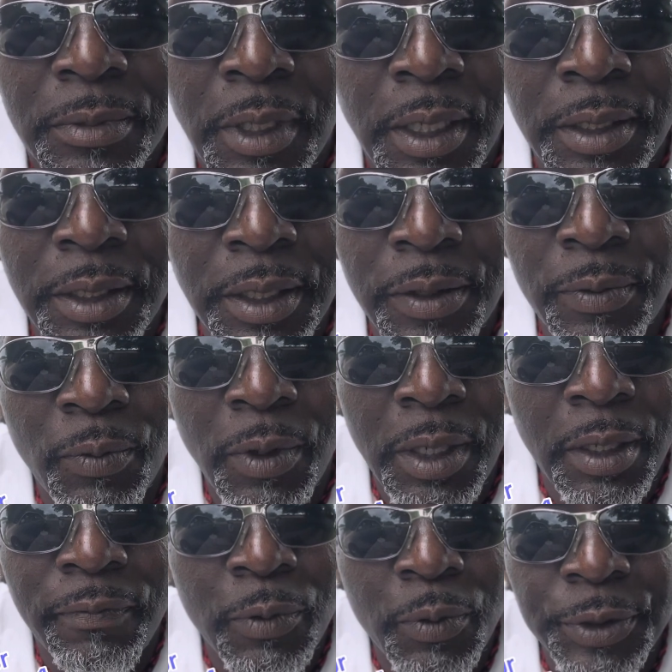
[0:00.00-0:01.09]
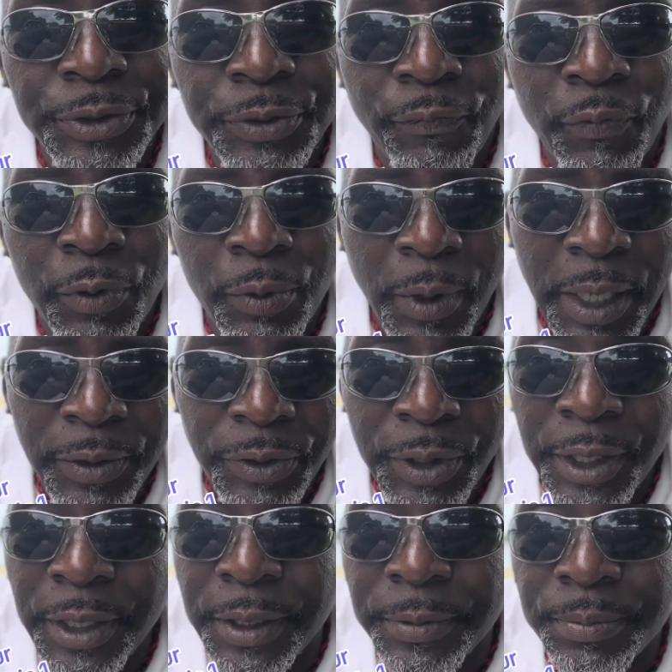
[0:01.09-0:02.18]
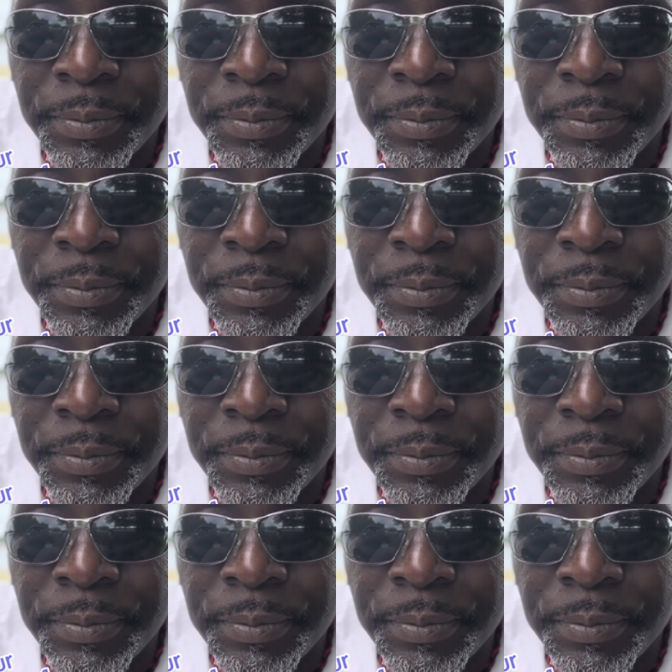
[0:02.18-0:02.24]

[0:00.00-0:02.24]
And neither one of them wishing for the right thing.